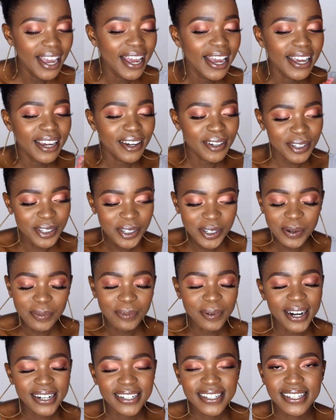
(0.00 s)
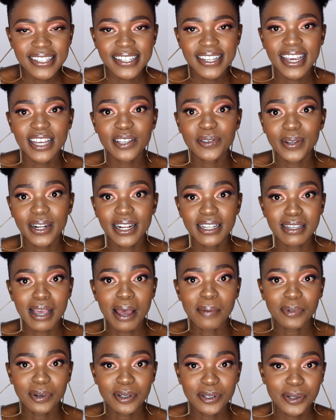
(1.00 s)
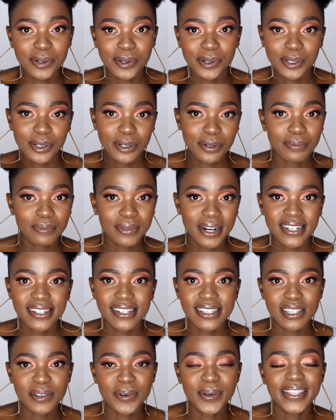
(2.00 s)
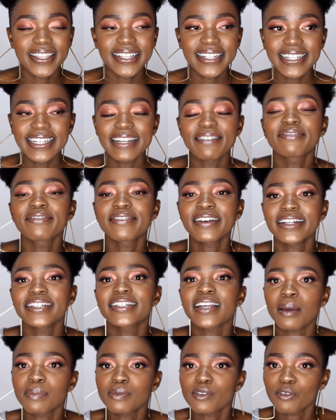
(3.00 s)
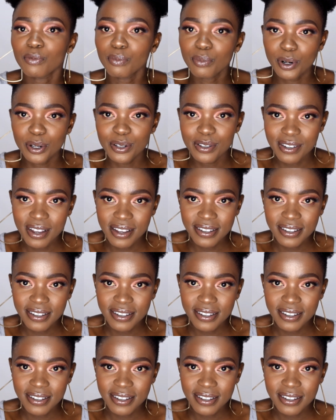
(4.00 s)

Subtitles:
Continue practicing, as well as I'm going to continue practicing with different types of bronzers,